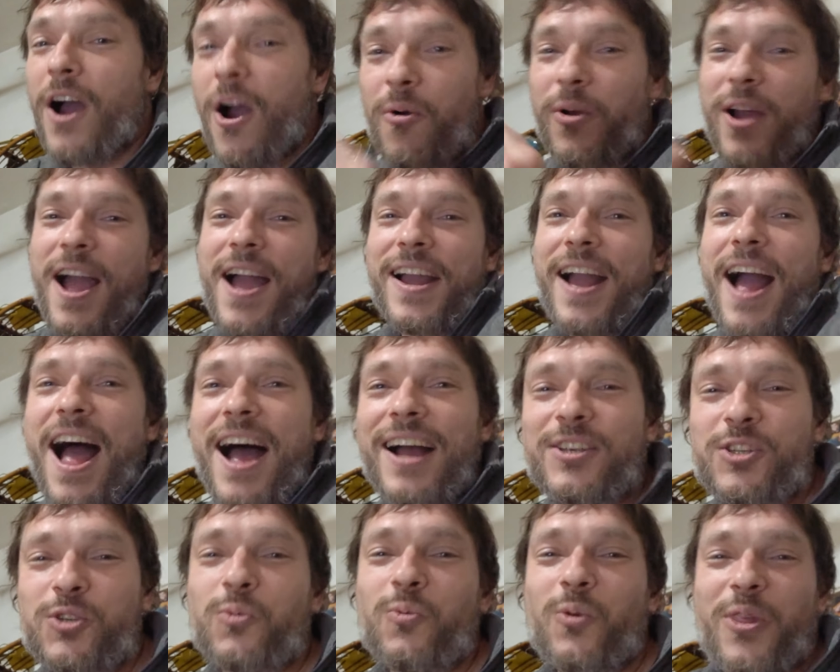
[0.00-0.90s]
Okay,
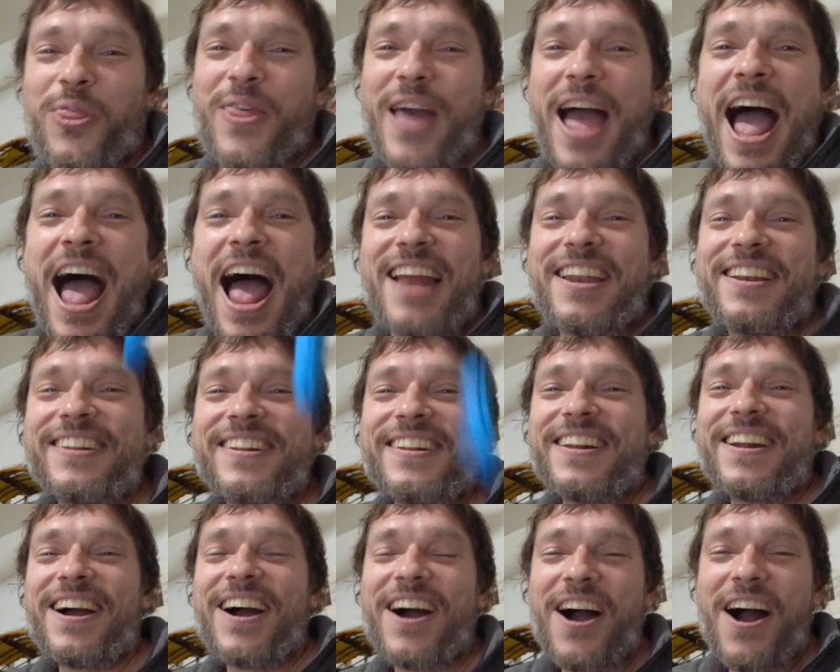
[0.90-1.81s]
guys, with that,
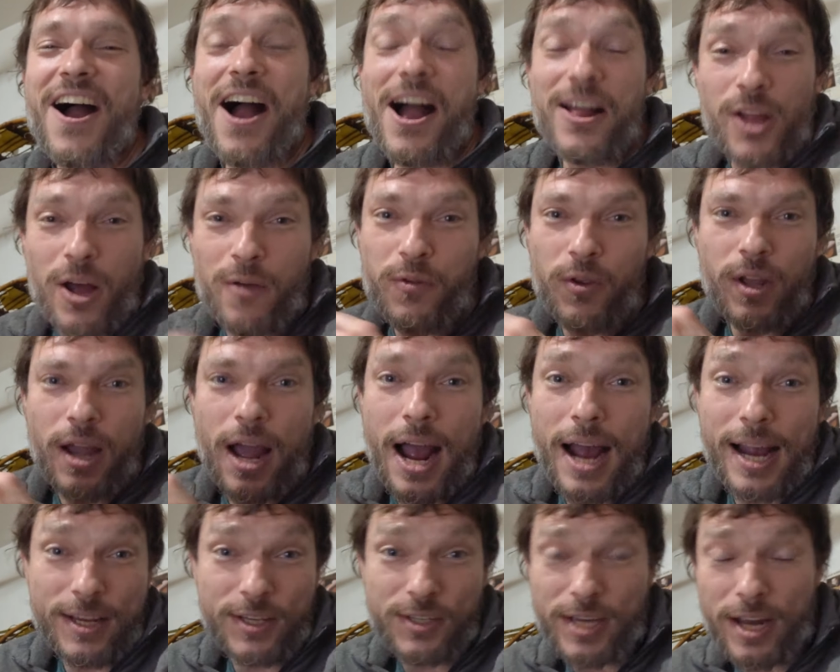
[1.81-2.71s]
uh, I love you
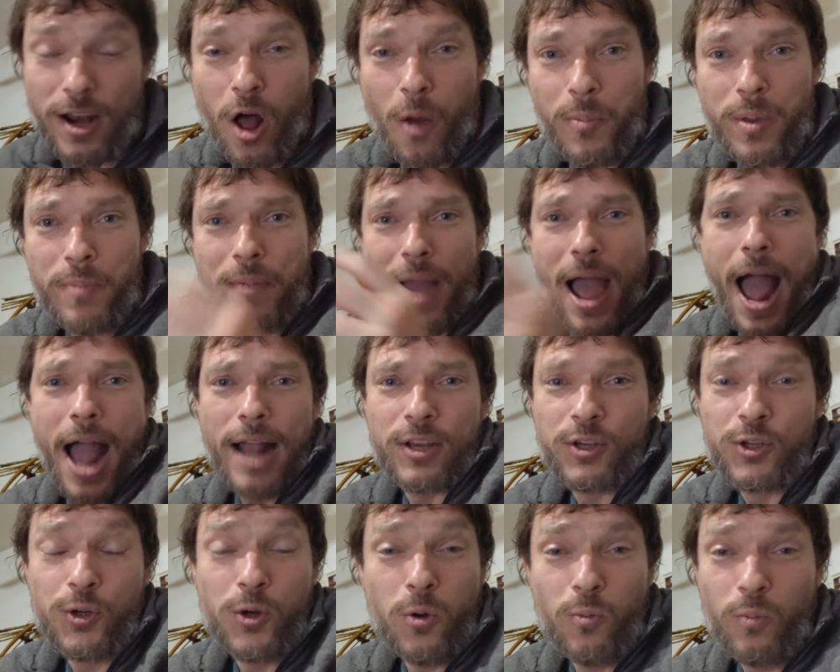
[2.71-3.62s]
guys, and I'll be
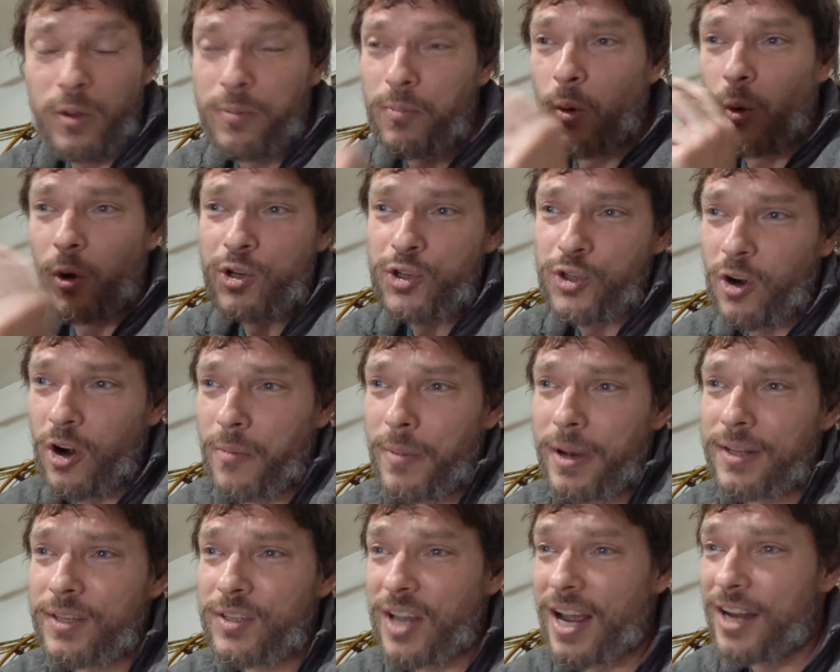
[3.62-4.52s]
back soon with more
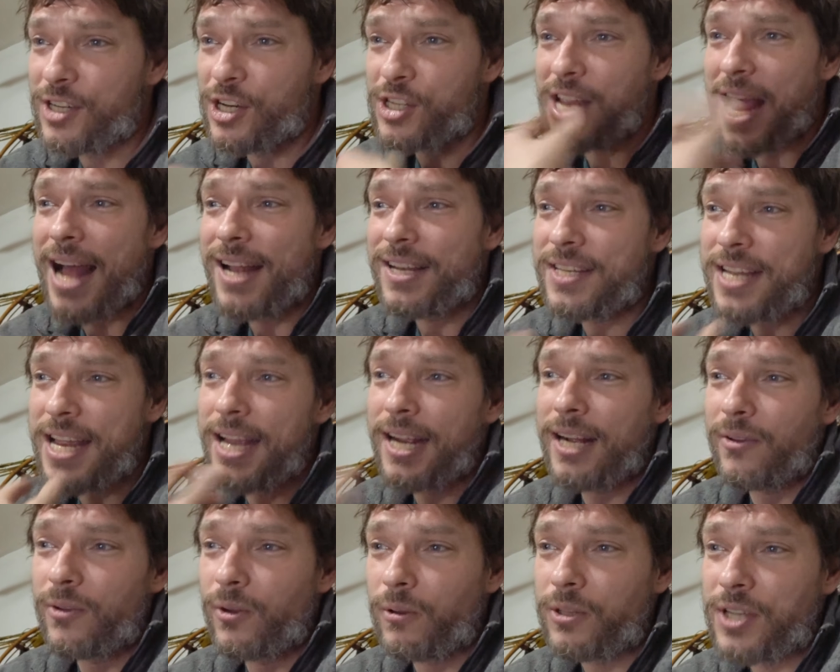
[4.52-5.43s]
sermons. I just had to
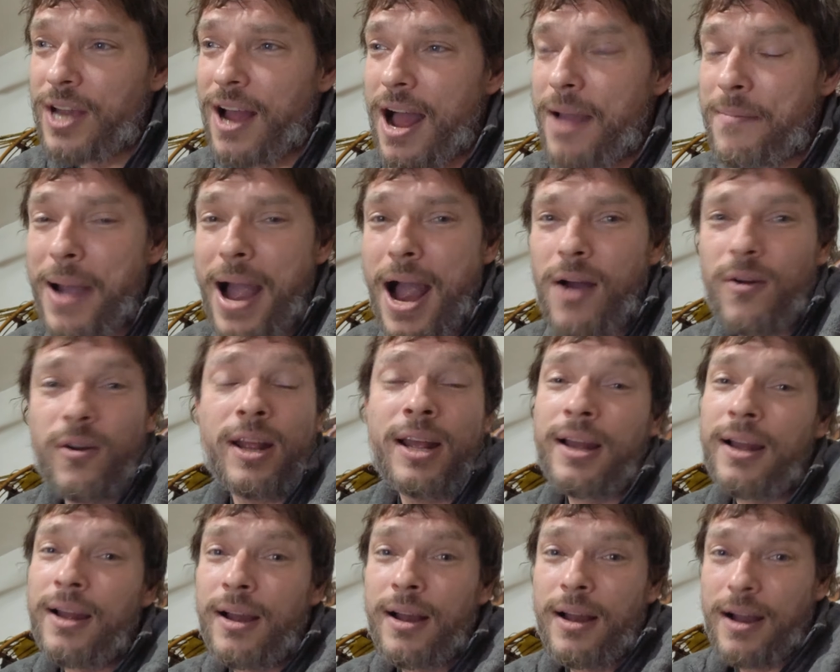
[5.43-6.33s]
take a little time out.
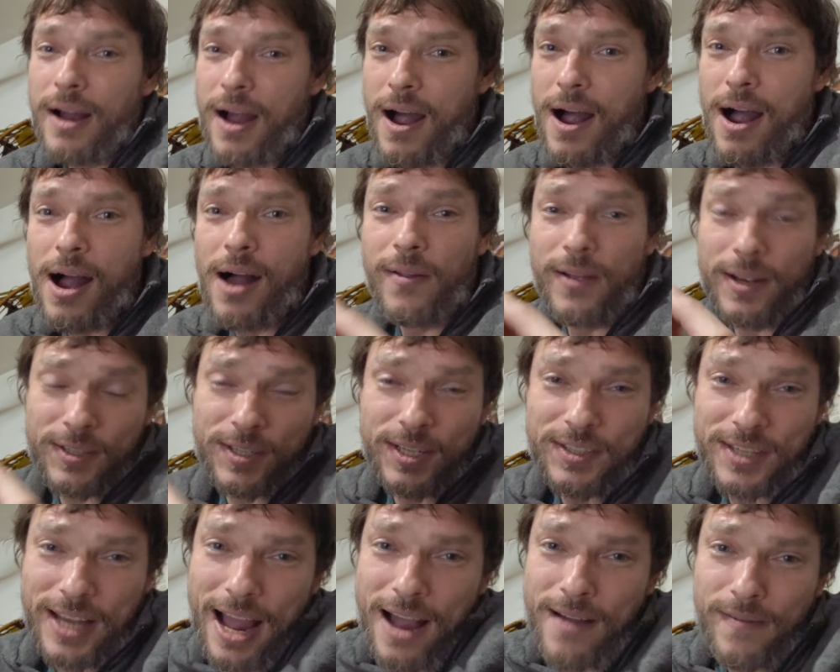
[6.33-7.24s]
Uh, this
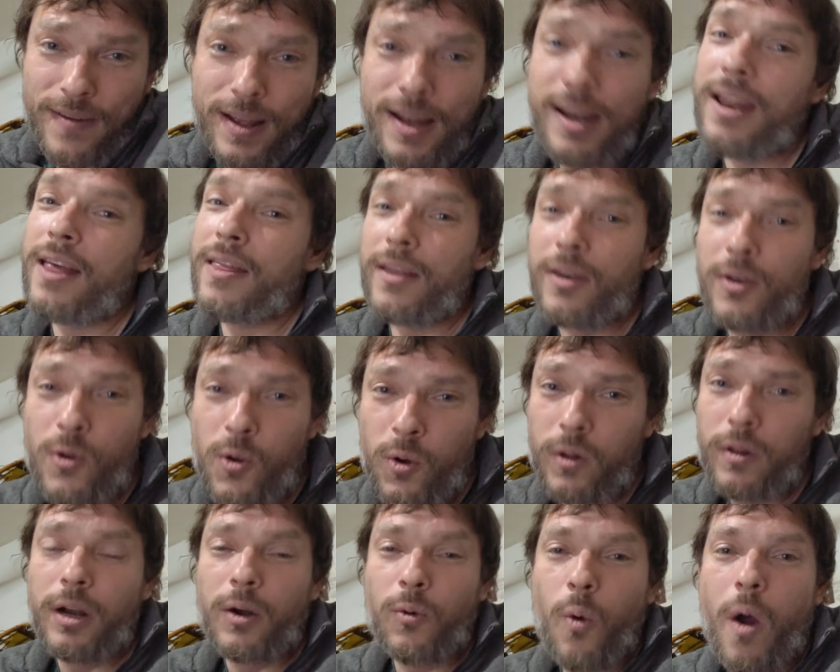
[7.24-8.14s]
is Evan, the
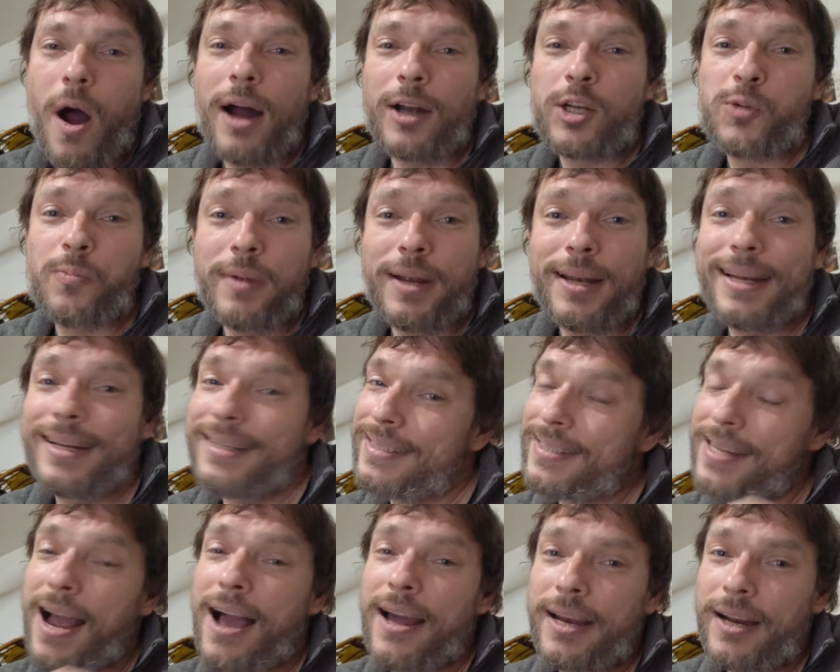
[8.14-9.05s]
nuclear
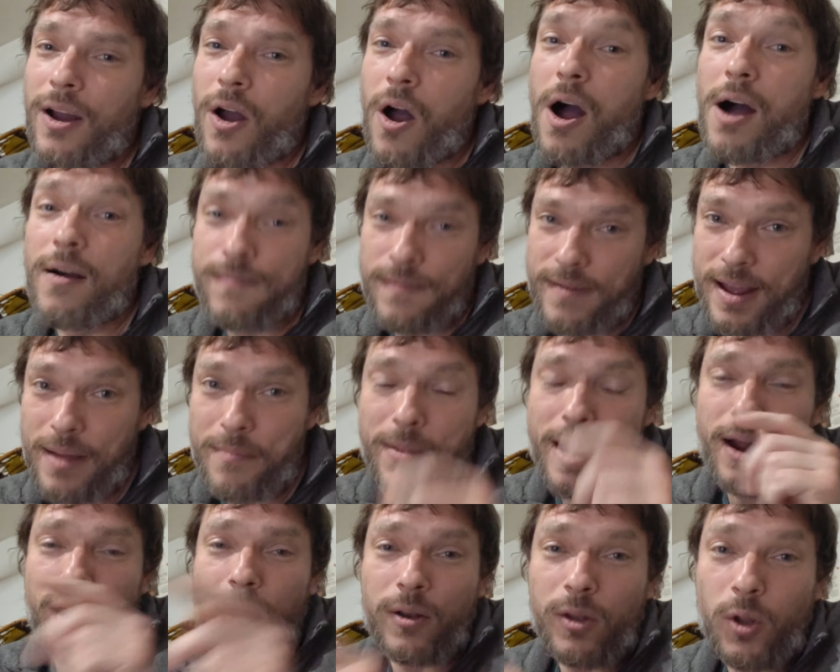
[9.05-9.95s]
watchman, signing off,
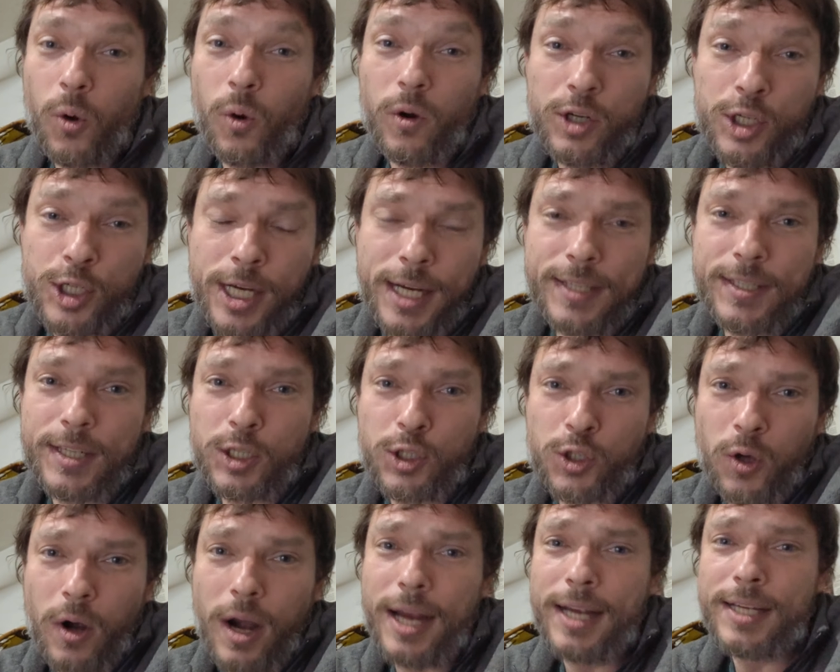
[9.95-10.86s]
and may our Lord
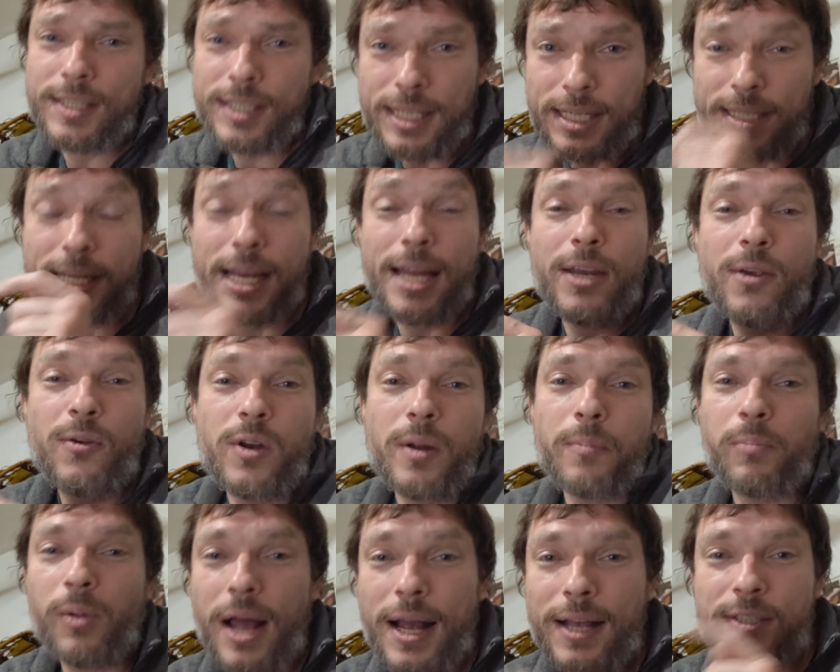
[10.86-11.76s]
Jesus Christ continue
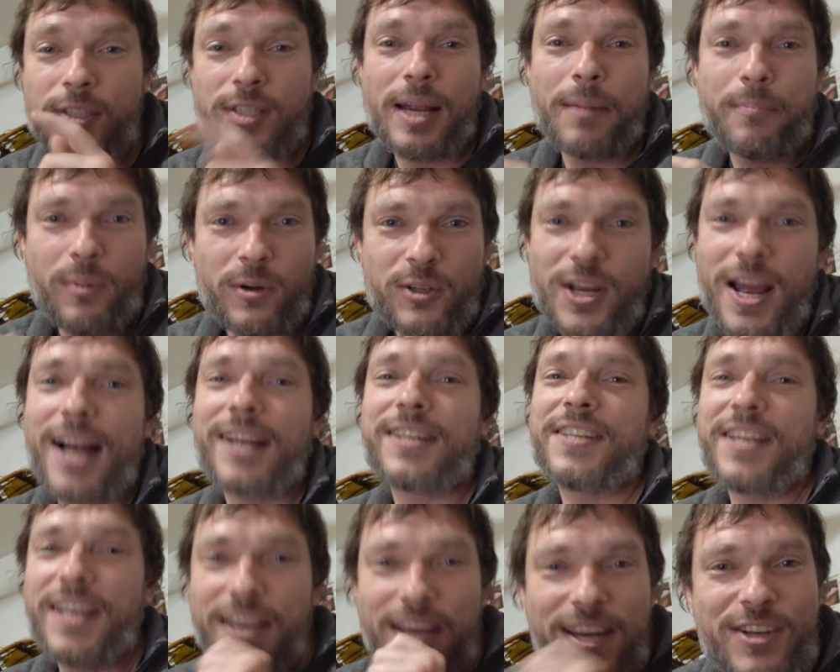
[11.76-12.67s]
to bless and
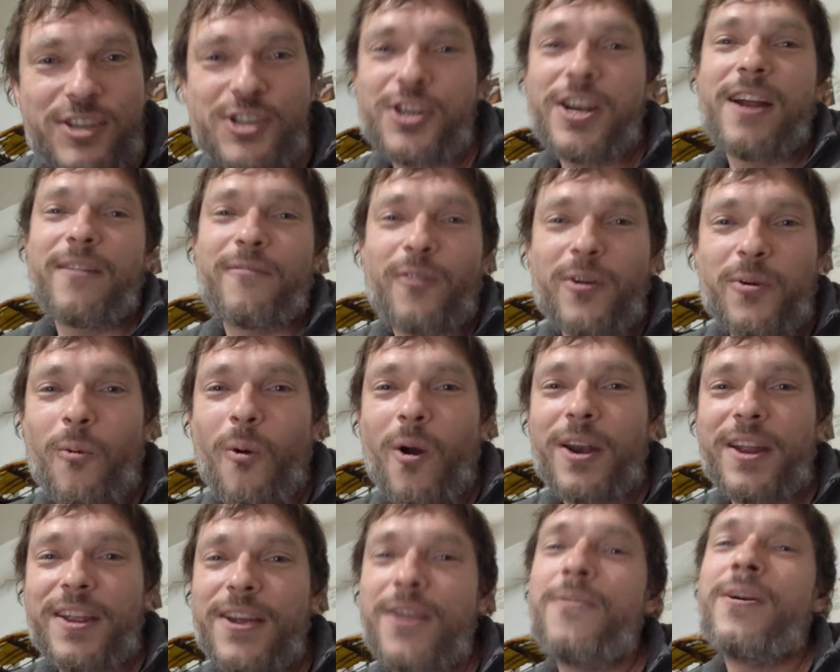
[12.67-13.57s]
protect each and every
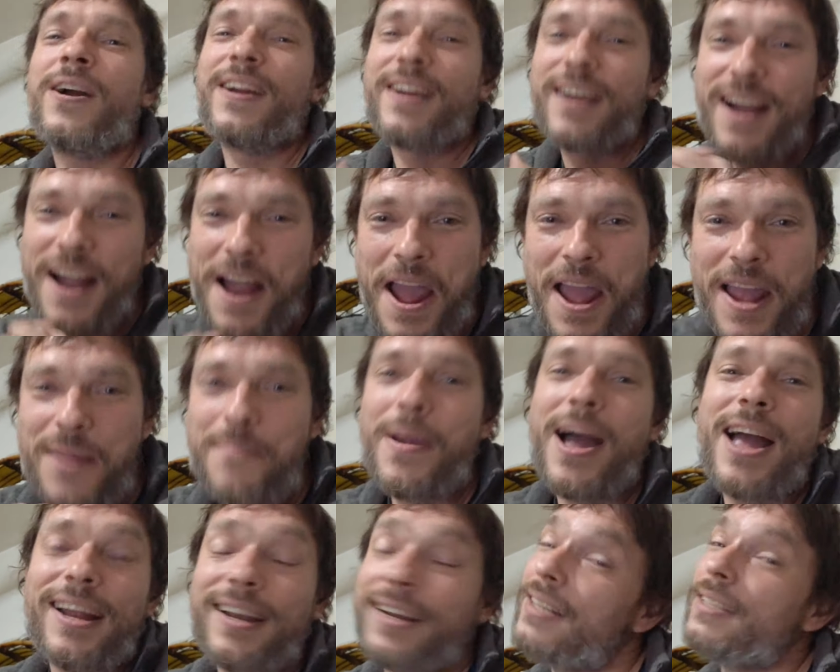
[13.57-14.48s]
one of you.
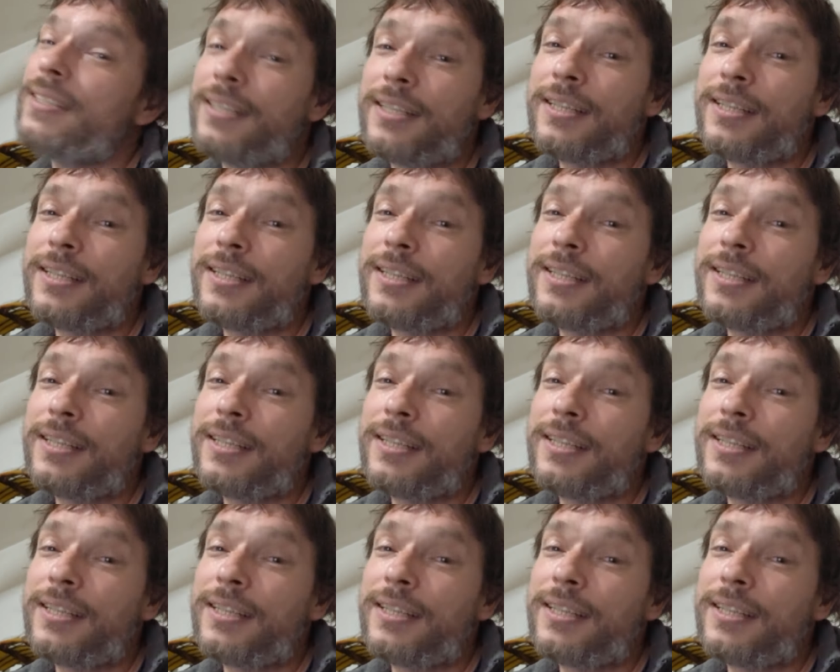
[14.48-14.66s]
Amen.